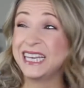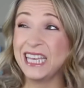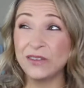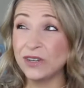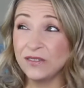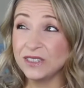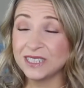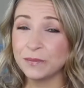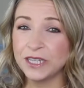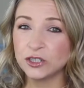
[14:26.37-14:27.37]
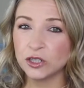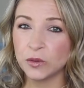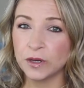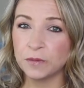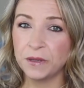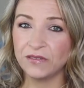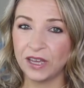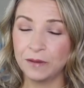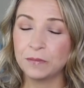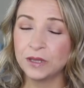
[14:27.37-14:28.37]
Even if it's a major career
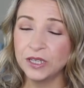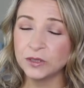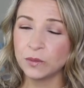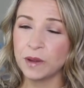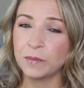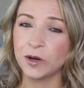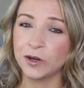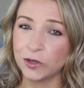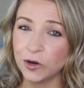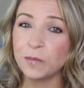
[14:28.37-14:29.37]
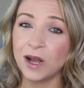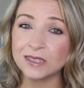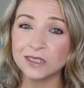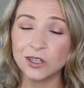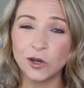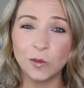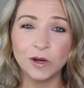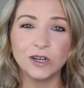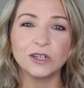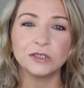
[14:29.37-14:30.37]
pivot, please remember your boss and
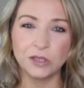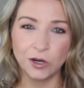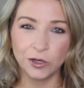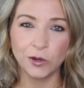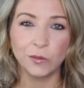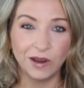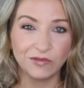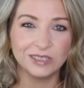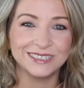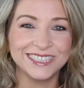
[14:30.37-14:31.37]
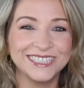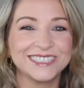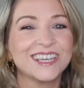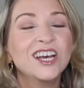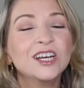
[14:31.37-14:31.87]
coworkers are your references.